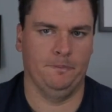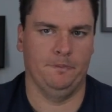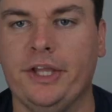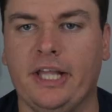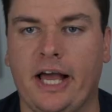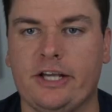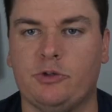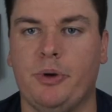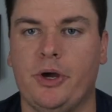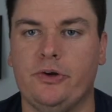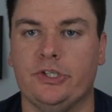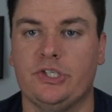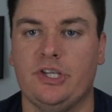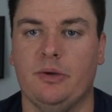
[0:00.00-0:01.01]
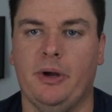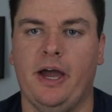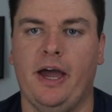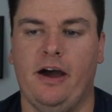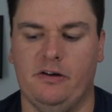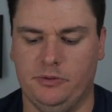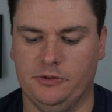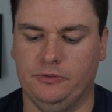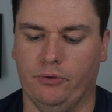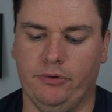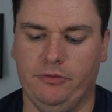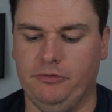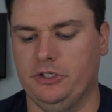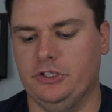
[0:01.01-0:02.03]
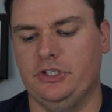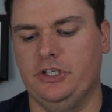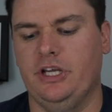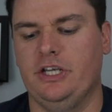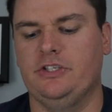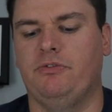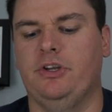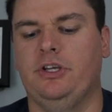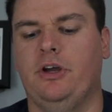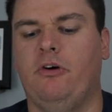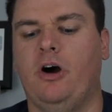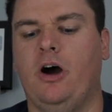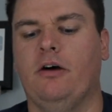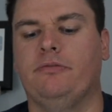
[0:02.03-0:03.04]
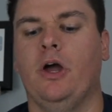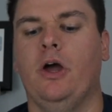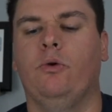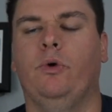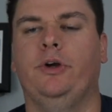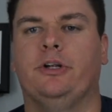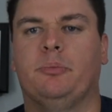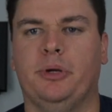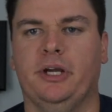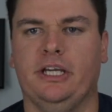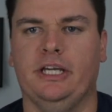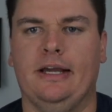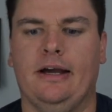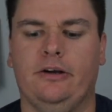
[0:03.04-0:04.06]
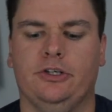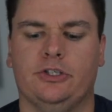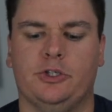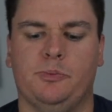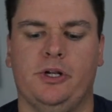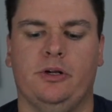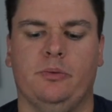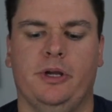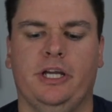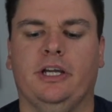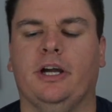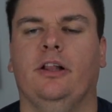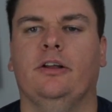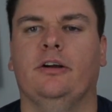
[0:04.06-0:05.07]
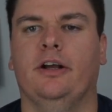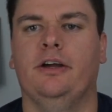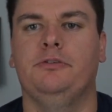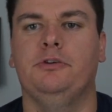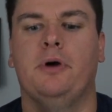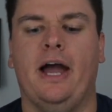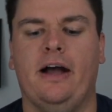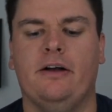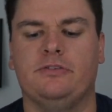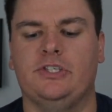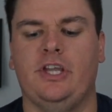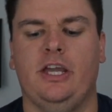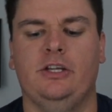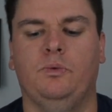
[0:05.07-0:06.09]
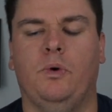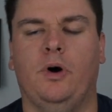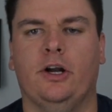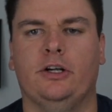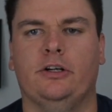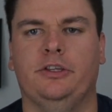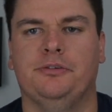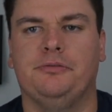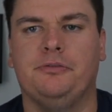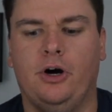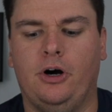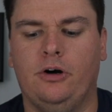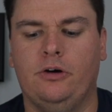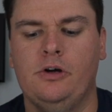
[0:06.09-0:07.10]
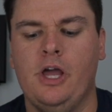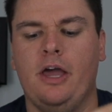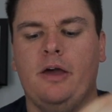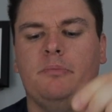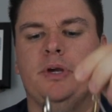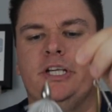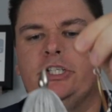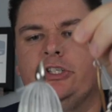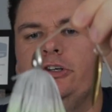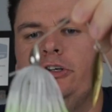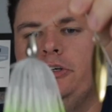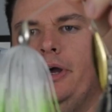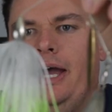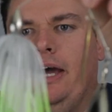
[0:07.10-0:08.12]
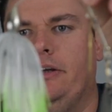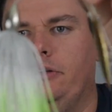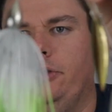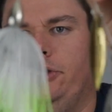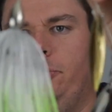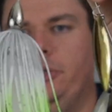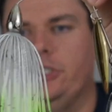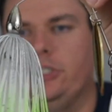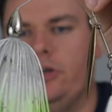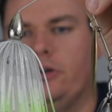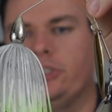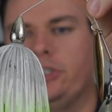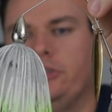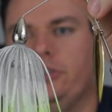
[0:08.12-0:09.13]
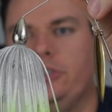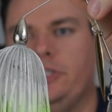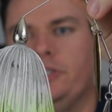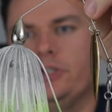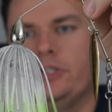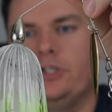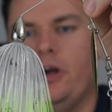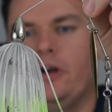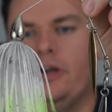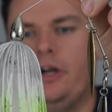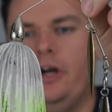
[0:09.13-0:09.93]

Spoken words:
One last bonus tip I have before we finish today's video off: when you're picking out your spinnerbait color, if you have stained water in the fall, make sure you add a little bit of chartreuse in your skirt